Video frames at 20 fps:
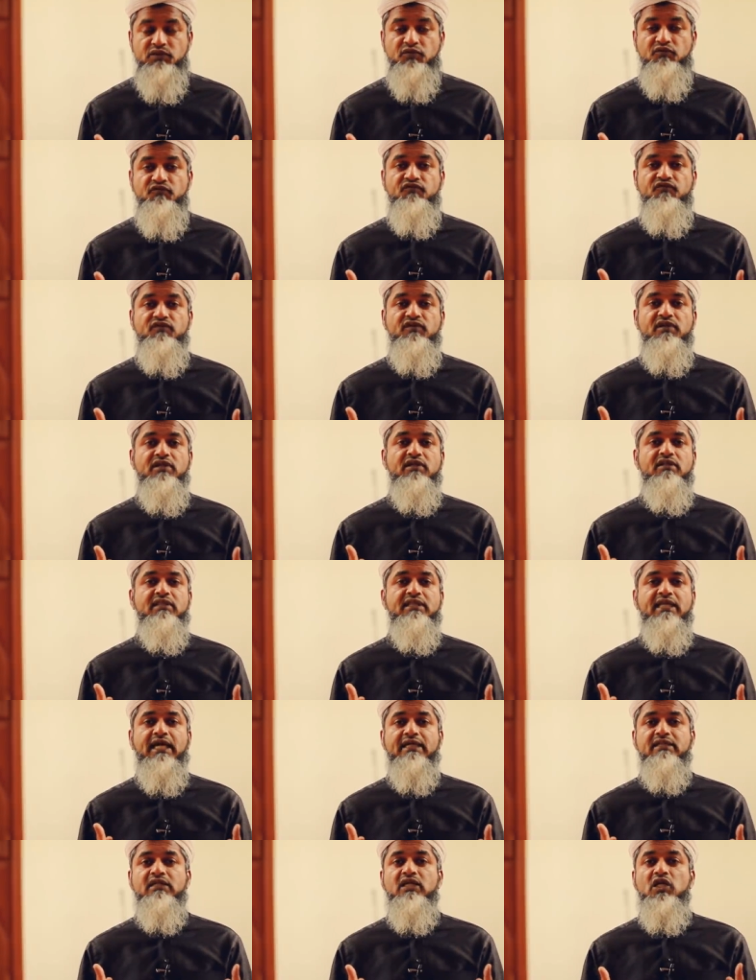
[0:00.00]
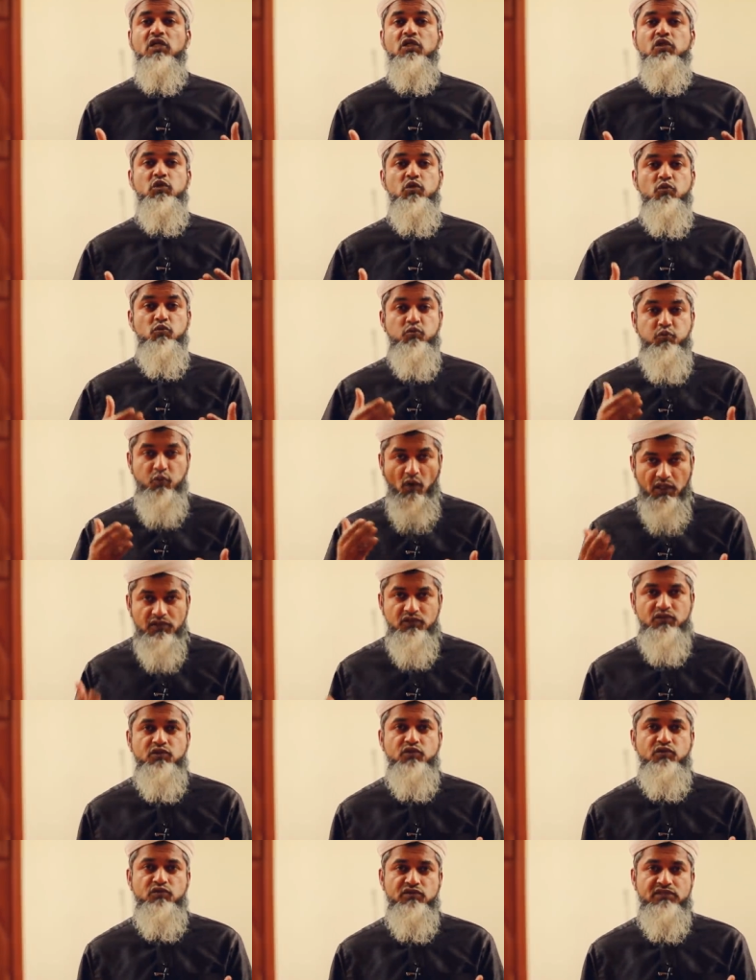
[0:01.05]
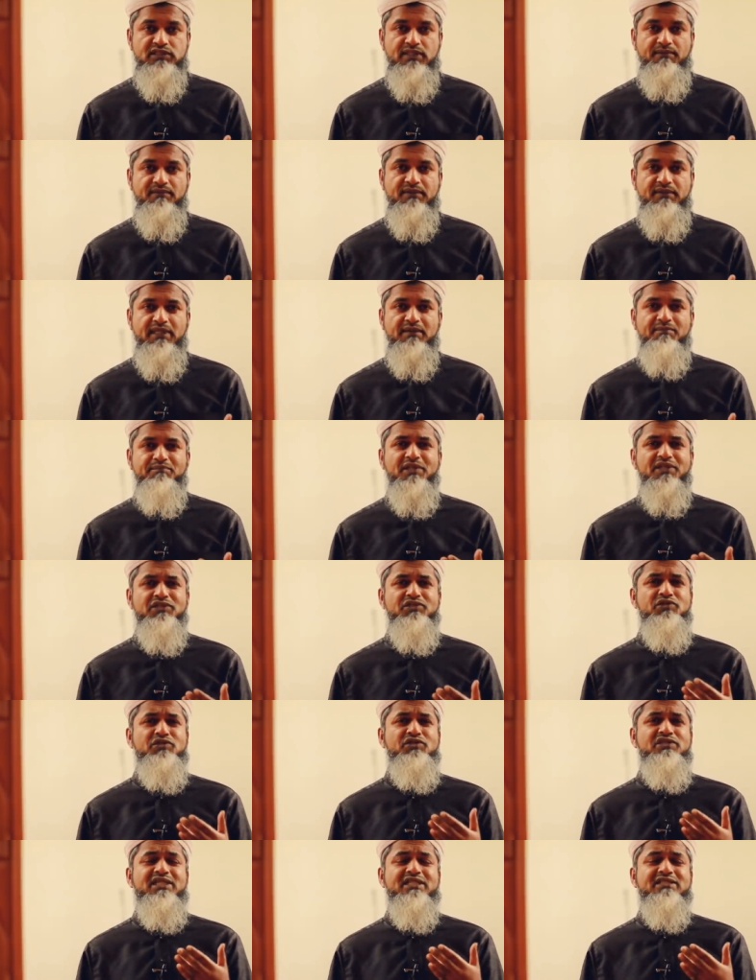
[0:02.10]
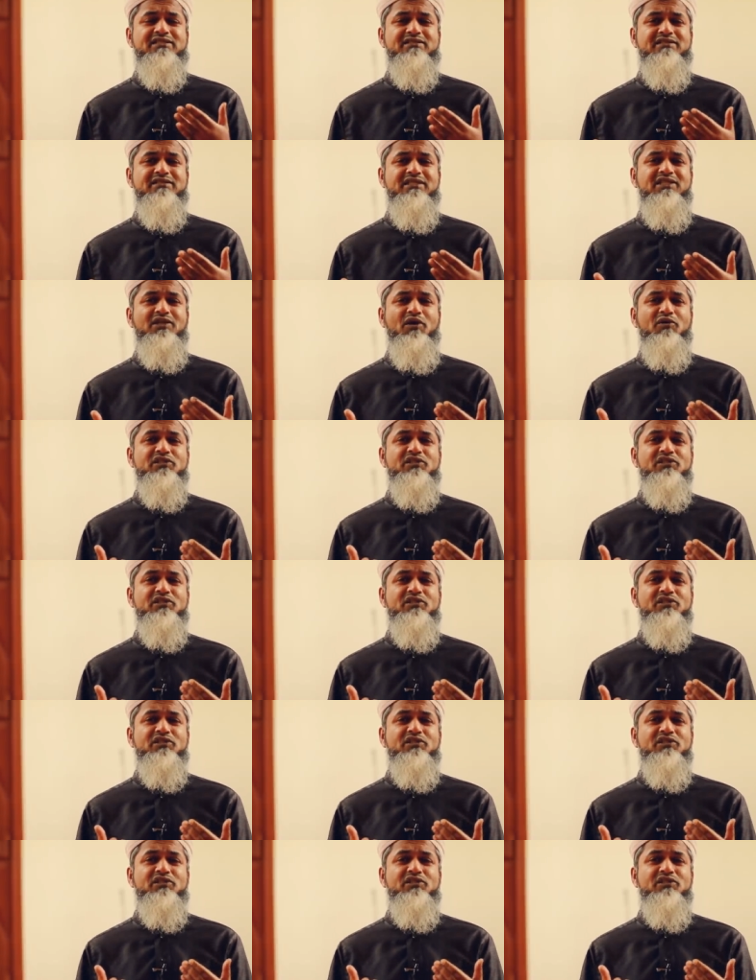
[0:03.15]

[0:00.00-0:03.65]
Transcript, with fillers: You feel that you want to do something, but you just, you know,